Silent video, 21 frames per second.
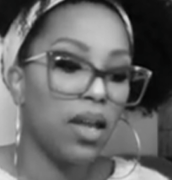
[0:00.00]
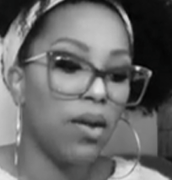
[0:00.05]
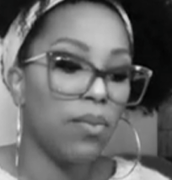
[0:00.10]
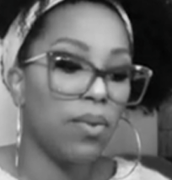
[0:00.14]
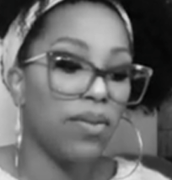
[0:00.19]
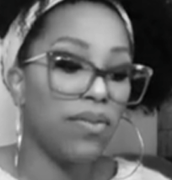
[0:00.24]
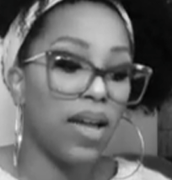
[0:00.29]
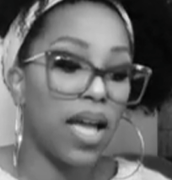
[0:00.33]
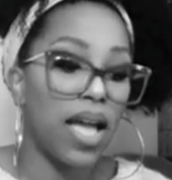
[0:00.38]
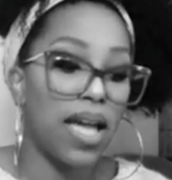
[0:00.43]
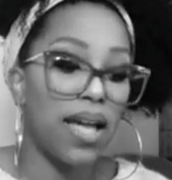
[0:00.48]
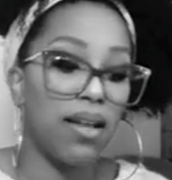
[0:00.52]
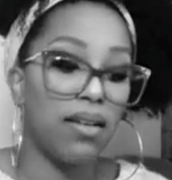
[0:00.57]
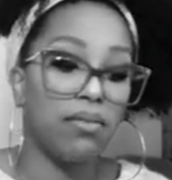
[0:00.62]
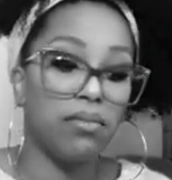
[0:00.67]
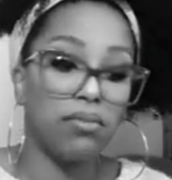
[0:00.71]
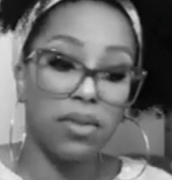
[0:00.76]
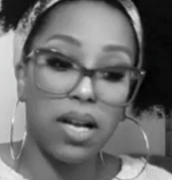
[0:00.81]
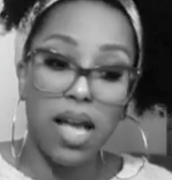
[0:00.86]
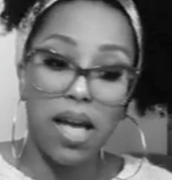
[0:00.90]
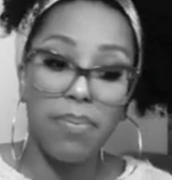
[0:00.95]
We've got
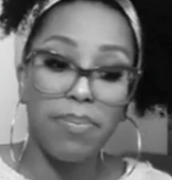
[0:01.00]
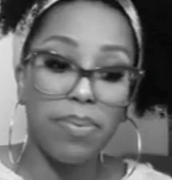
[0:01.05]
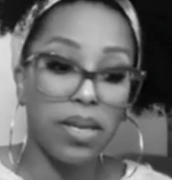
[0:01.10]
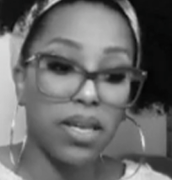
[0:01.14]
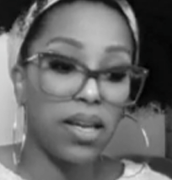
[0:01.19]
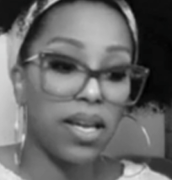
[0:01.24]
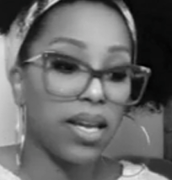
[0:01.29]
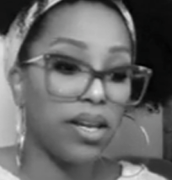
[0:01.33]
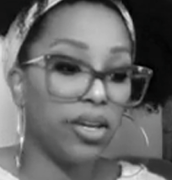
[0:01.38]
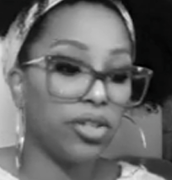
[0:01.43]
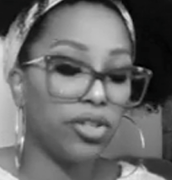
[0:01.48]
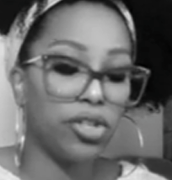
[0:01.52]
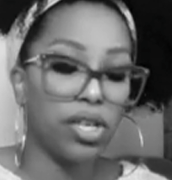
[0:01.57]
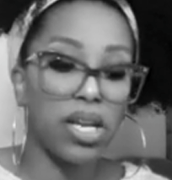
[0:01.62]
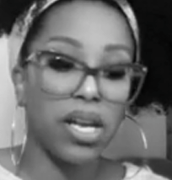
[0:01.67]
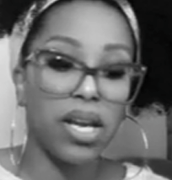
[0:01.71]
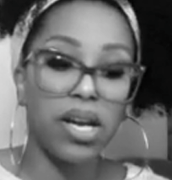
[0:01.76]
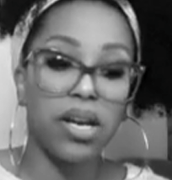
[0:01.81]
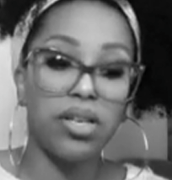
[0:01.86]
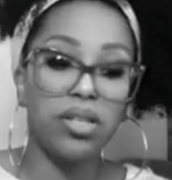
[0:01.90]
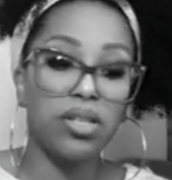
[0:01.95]
Cup energy
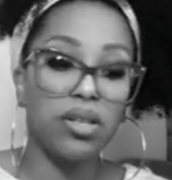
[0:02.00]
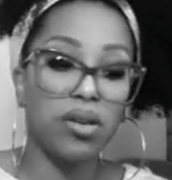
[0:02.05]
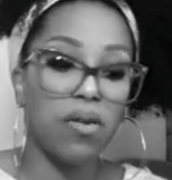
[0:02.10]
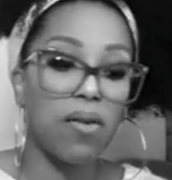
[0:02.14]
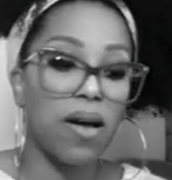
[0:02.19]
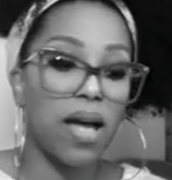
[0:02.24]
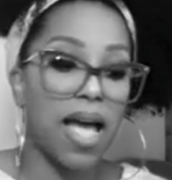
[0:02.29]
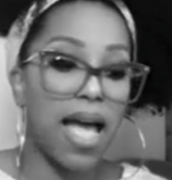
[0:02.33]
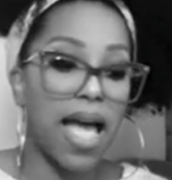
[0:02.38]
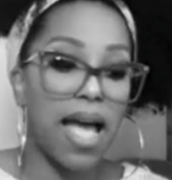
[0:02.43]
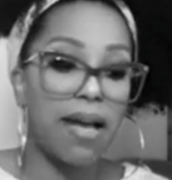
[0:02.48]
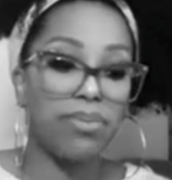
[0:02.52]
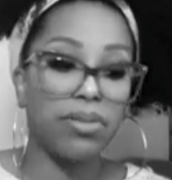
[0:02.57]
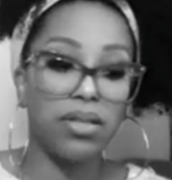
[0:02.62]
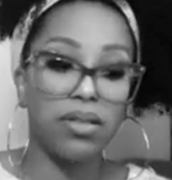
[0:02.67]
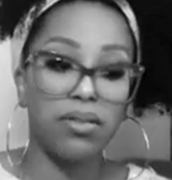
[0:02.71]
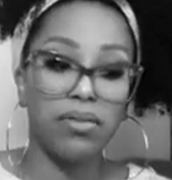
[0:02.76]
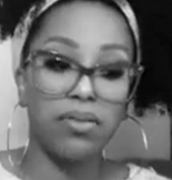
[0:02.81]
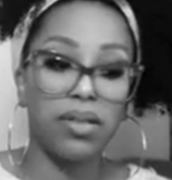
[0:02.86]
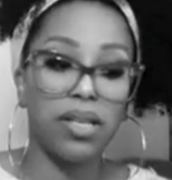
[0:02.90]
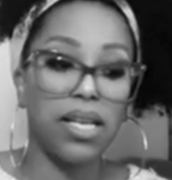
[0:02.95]
here, so
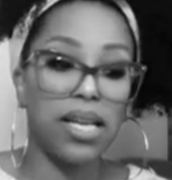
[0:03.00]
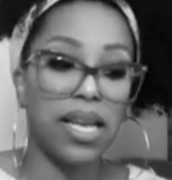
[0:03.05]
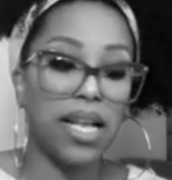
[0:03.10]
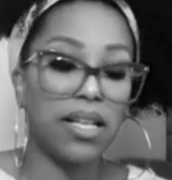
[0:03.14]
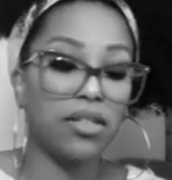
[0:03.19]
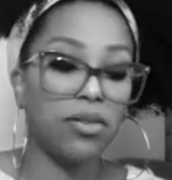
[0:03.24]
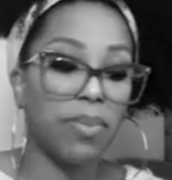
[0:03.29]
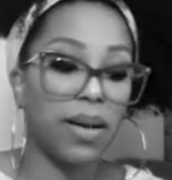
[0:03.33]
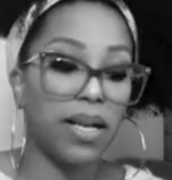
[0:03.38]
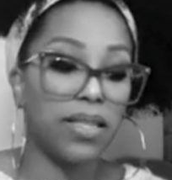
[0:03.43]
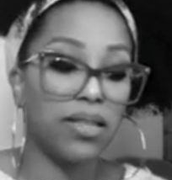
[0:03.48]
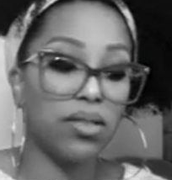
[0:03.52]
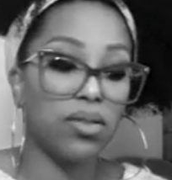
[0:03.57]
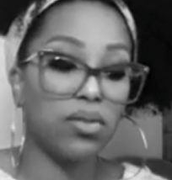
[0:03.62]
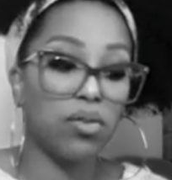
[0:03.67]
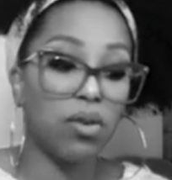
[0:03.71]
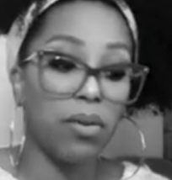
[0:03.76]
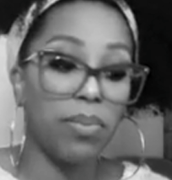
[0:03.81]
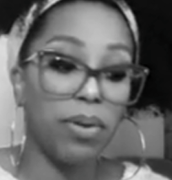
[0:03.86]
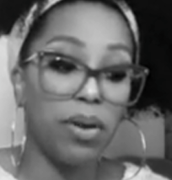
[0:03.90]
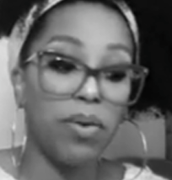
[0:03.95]
absolutely Cancer, Pisces,
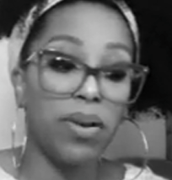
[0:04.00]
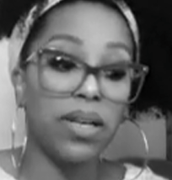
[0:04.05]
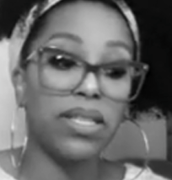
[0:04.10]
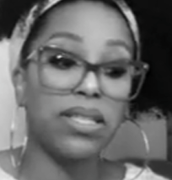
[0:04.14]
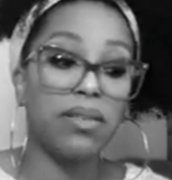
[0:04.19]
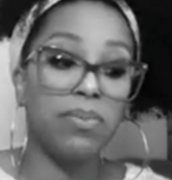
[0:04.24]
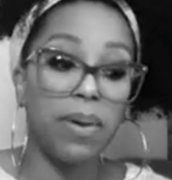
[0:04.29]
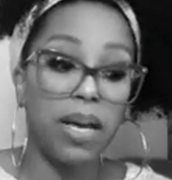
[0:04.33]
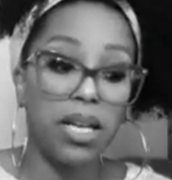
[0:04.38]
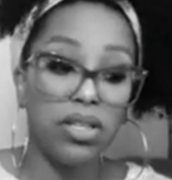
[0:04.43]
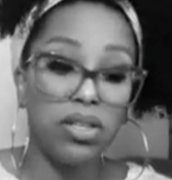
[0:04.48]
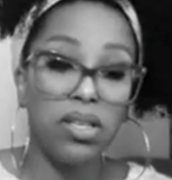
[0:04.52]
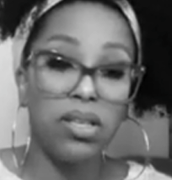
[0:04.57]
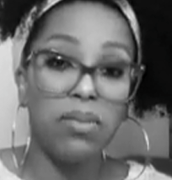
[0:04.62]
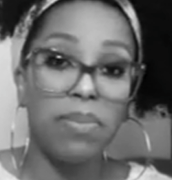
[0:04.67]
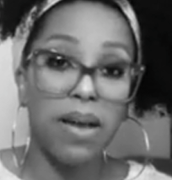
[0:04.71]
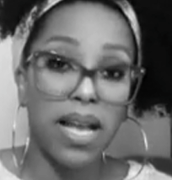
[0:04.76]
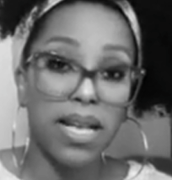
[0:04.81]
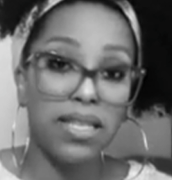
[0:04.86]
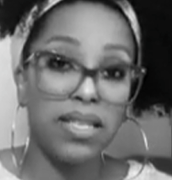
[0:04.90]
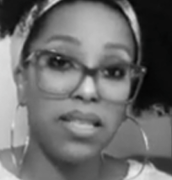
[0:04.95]
Scorpio, especially
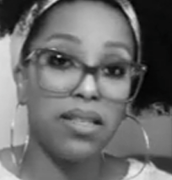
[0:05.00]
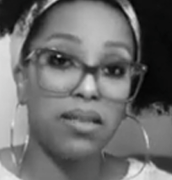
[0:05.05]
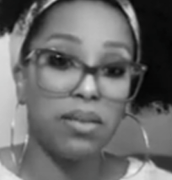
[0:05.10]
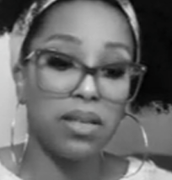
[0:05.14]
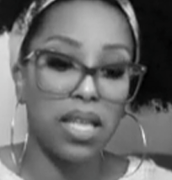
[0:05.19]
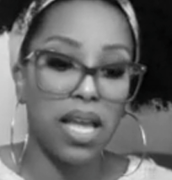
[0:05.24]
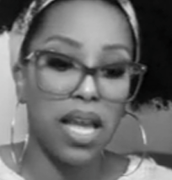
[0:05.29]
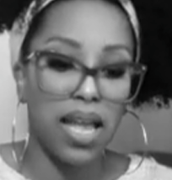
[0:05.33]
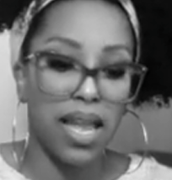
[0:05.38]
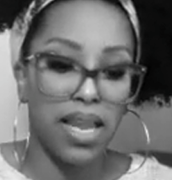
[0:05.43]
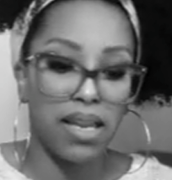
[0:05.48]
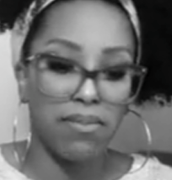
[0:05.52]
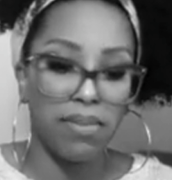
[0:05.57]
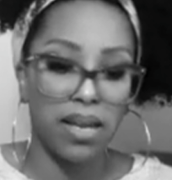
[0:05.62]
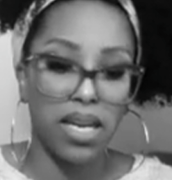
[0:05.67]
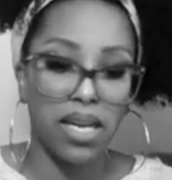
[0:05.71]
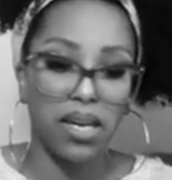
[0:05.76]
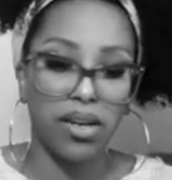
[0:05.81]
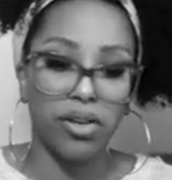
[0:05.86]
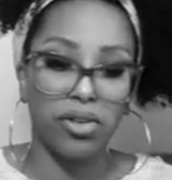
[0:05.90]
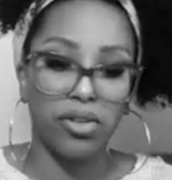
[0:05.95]
Pisces with that
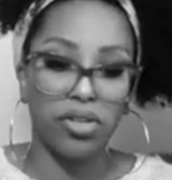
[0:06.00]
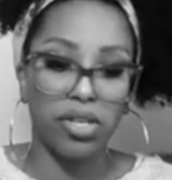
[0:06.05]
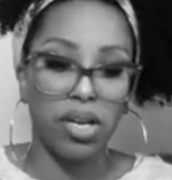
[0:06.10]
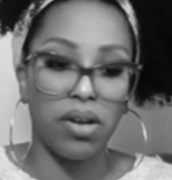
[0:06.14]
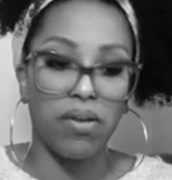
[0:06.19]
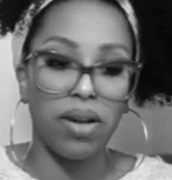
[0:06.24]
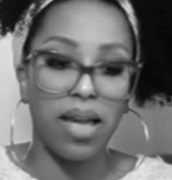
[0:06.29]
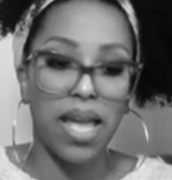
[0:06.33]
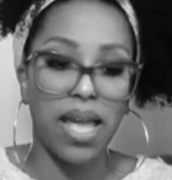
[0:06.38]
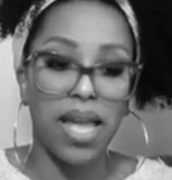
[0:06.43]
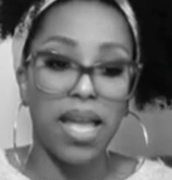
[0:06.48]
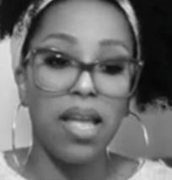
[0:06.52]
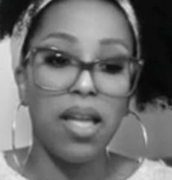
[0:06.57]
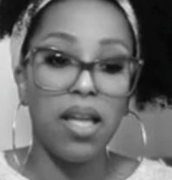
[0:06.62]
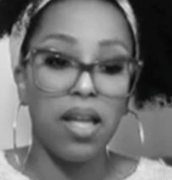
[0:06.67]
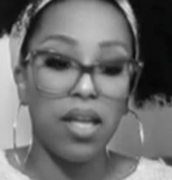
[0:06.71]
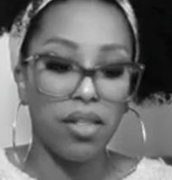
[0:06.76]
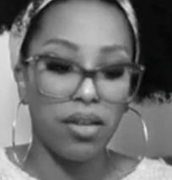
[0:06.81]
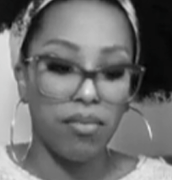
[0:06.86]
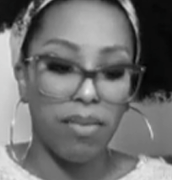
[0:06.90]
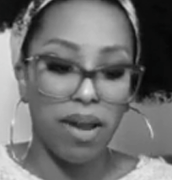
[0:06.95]
Hangman energy, okay?
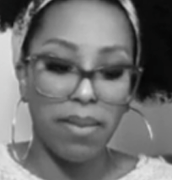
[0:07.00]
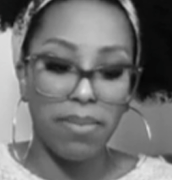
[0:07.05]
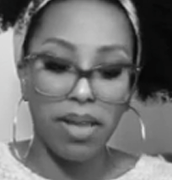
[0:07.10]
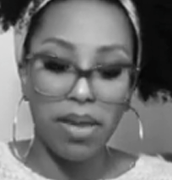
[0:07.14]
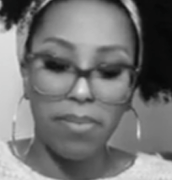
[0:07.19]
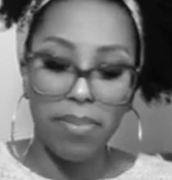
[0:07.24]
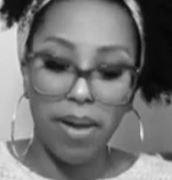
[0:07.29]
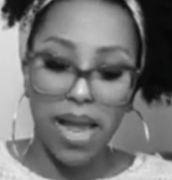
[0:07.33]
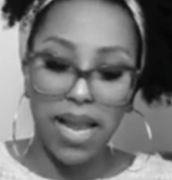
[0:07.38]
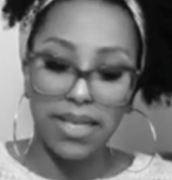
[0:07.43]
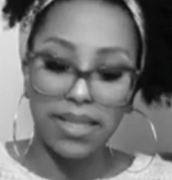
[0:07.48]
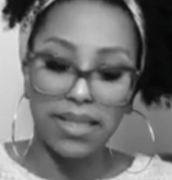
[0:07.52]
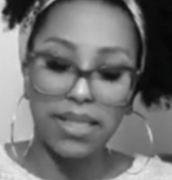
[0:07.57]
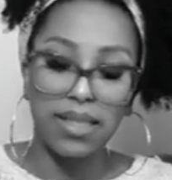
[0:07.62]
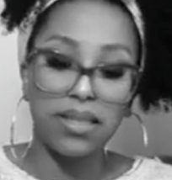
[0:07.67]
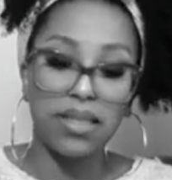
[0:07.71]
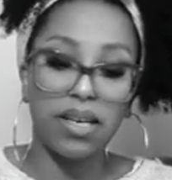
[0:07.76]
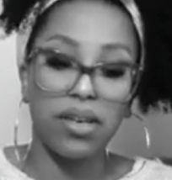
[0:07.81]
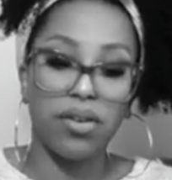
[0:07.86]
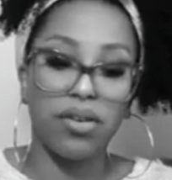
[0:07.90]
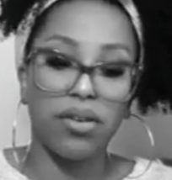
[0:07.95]
There might be a
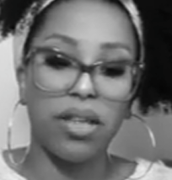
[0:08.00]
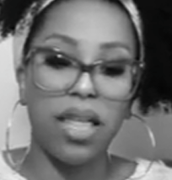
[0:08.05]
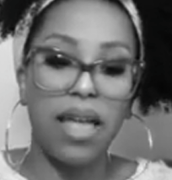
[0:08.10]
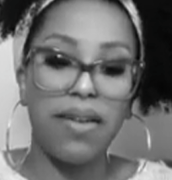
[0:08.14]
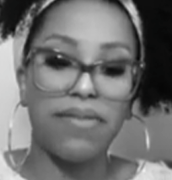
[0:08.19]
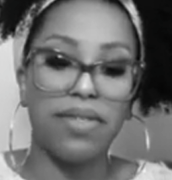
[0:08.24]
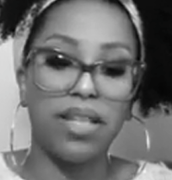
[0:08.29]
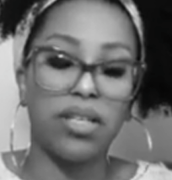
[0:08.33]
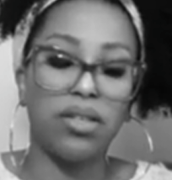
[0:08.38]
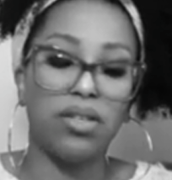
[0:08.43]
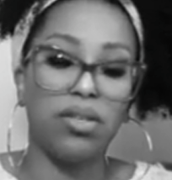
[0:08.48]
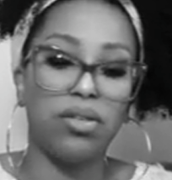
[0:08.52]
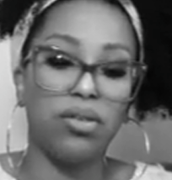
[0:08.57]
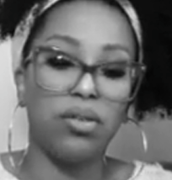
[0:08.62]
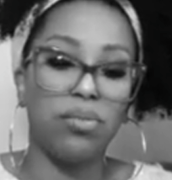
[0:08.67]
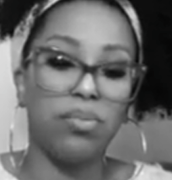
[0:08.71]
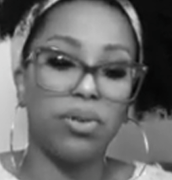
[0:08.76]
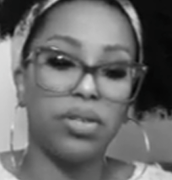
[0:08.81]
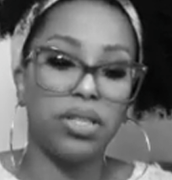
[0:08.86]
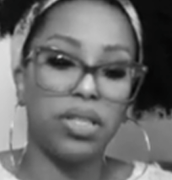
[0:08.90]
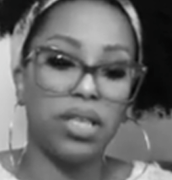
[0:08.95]
Pisces in your life that's
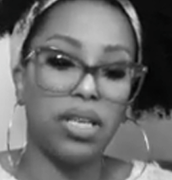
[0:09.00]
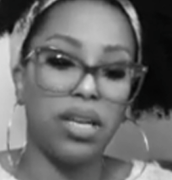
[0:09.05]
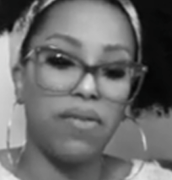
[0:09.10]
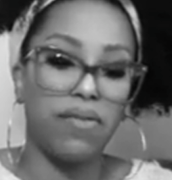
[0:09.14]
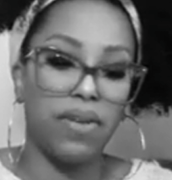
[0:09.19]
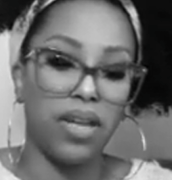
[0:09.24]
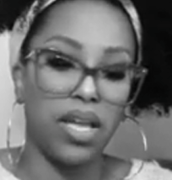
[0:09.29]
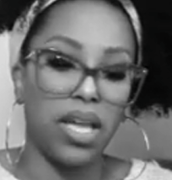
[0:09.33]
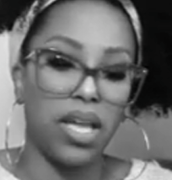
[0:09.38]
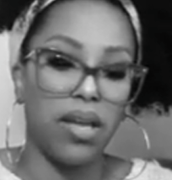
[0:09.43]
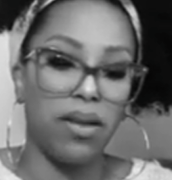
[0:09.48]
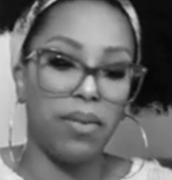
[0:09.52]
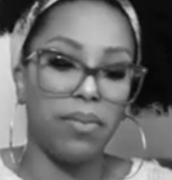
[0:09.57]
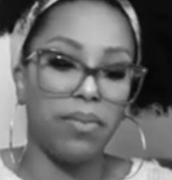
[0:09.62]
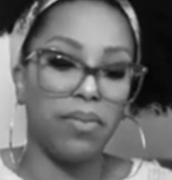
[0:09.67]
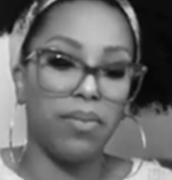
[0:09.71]
super significant.